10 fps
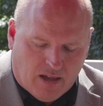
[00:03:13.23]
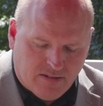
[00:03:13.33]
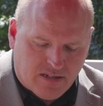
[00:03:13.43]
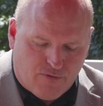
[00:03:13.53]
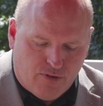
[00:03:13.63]

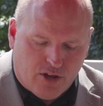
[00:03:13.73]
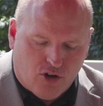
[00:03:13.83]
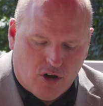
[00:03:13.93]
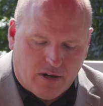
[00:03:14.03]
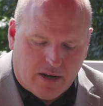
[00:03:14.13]
it's definitely
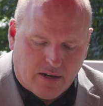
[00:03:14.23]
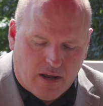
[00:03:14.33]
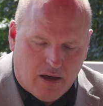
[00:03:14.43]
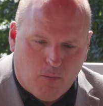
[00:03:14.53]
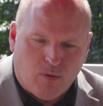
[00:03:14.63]
good, and
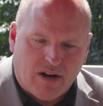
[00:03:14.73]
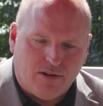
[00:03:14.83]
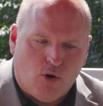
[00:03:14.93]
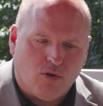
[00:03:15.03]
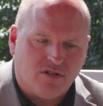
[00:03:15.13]
uh, what I
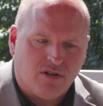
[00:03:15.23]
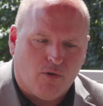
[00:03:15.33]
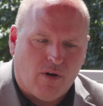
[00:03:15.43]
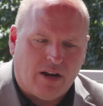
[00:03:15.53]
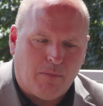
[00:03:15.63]
noticed already